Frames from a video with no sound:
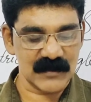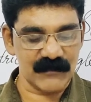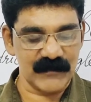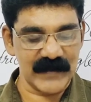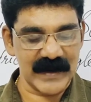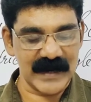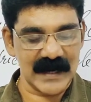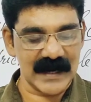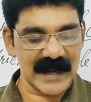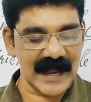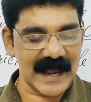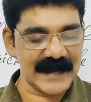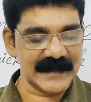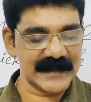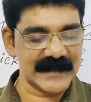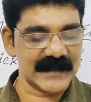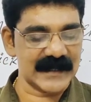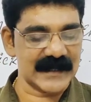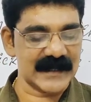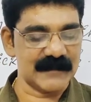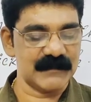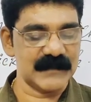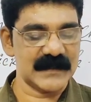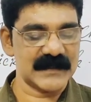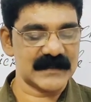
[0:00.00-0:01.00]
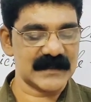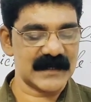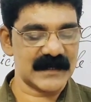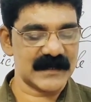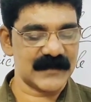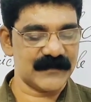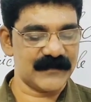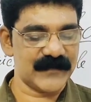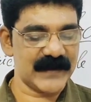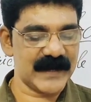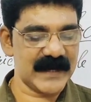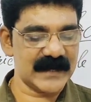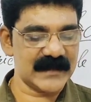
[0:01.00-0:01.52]
Bale handed him the
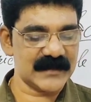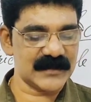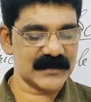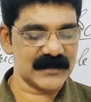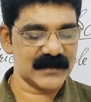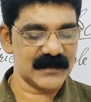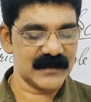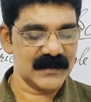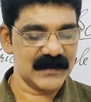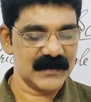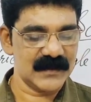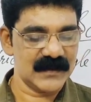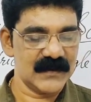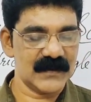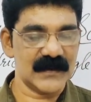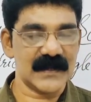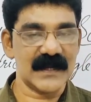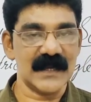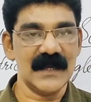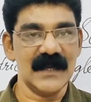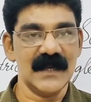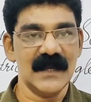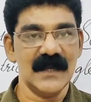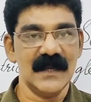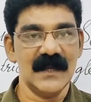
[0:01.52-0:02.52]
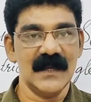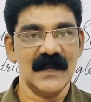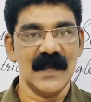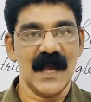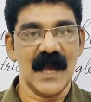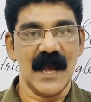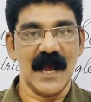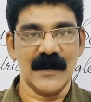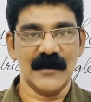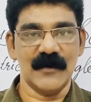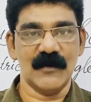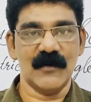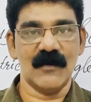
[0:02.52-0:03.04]
certificate, okay?
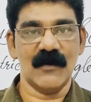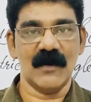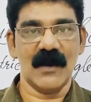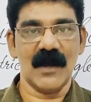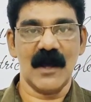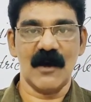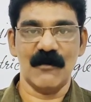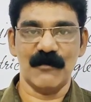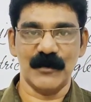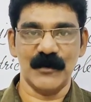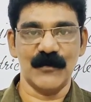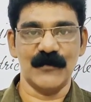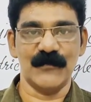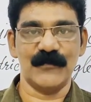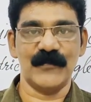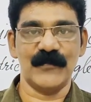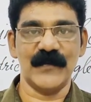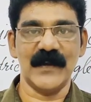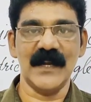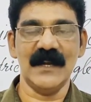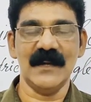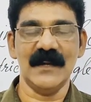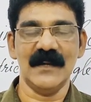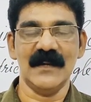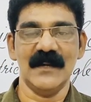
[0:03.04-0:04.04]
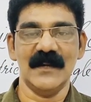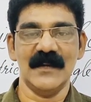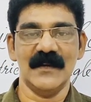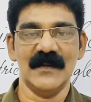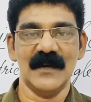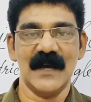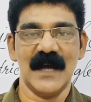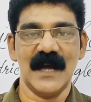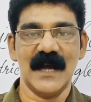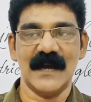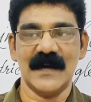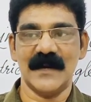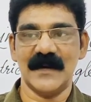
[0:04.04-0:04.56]
I know how do you feel
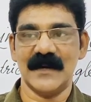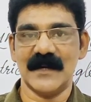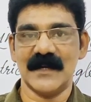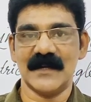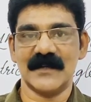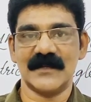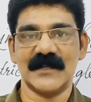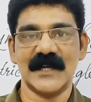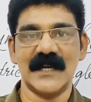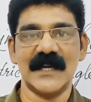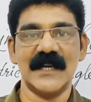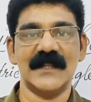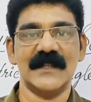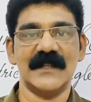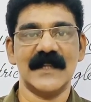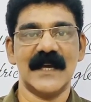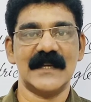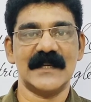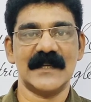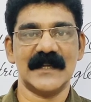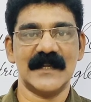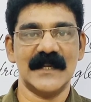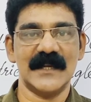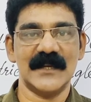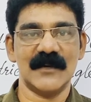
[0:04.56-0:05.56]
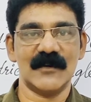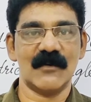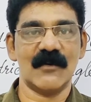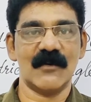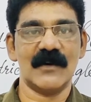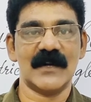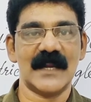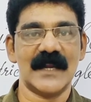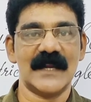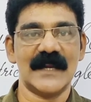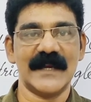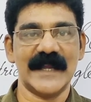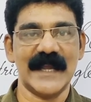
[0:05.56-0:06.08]
and uh, telling that he
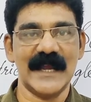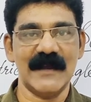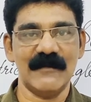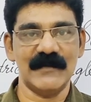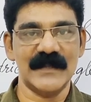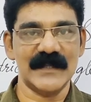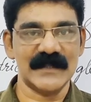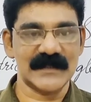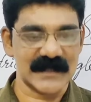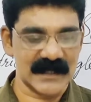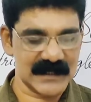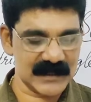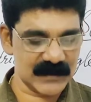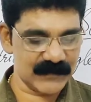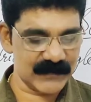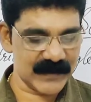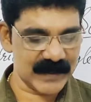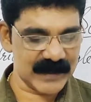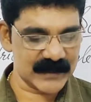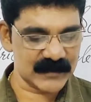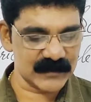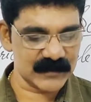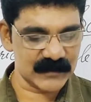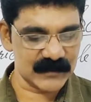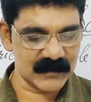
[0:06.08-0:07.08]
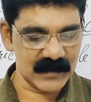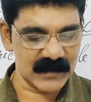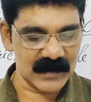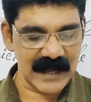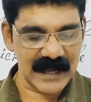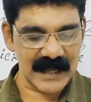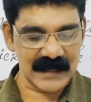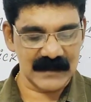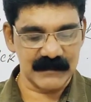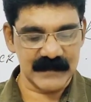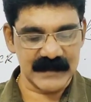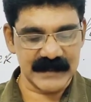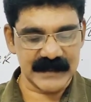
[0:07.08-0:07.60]
wrote and gave the certificate to
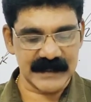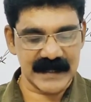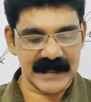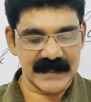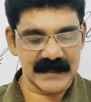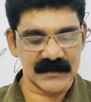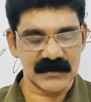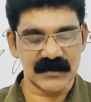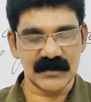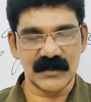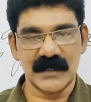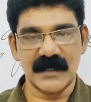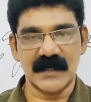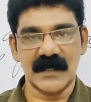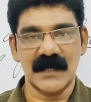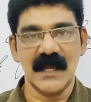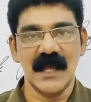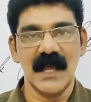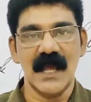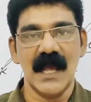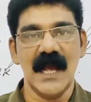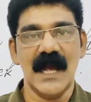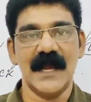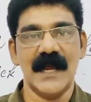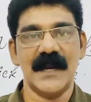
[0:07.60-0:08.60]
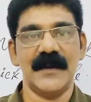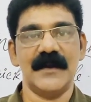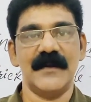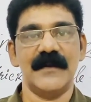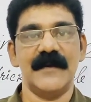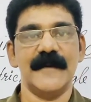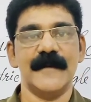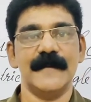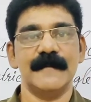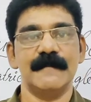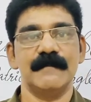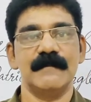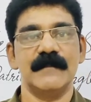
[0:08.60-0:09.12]
Albert Einstein and
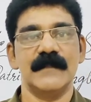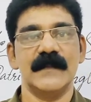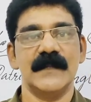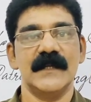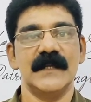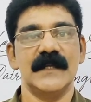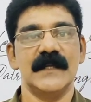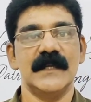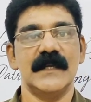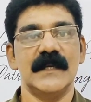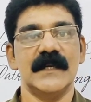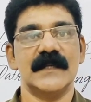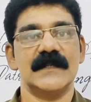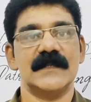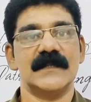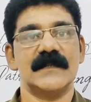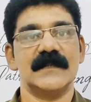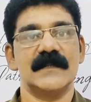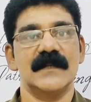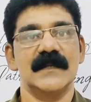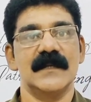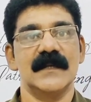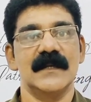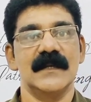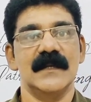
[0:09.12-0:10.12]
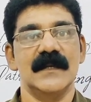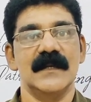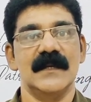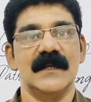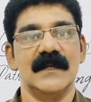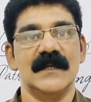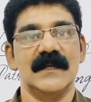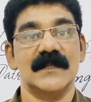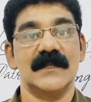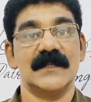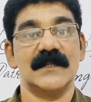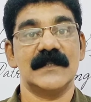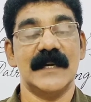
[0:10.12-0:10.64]
uh, yes,
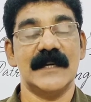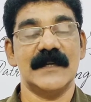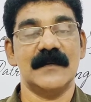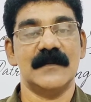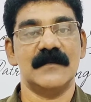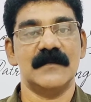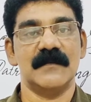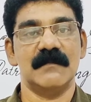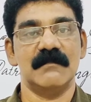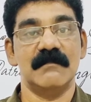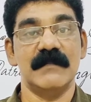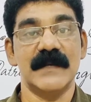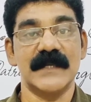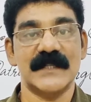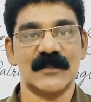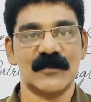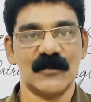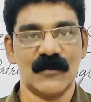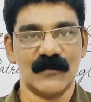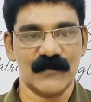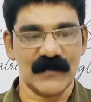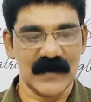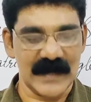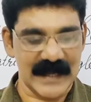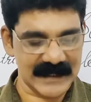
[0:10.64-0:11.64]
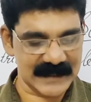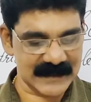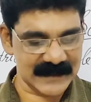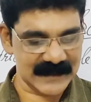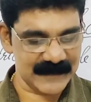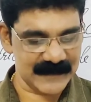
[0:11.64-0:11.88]
said best of luck.